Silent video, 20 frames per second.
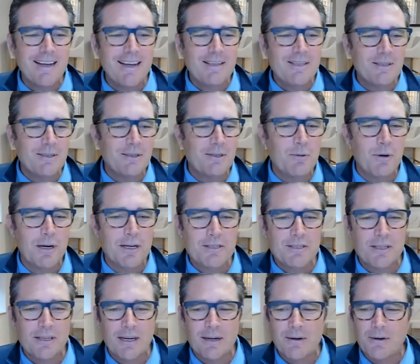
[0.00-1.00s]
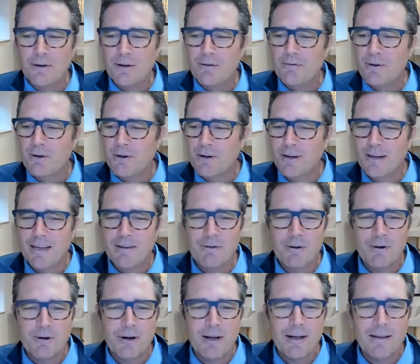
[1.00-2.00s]
That's a good question. I don't know if
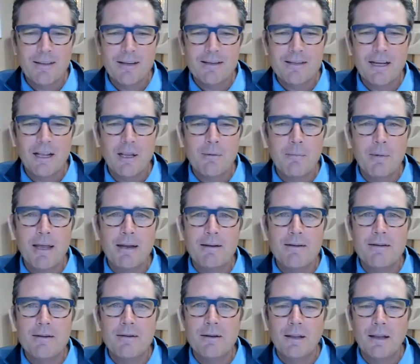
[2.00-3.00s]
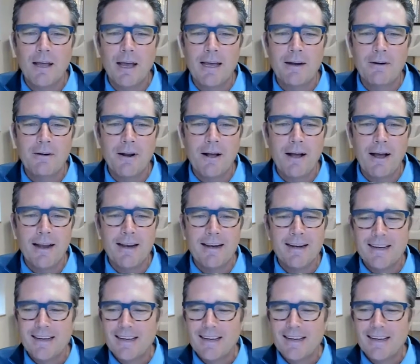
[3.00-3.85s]
you're on the telemed line or not.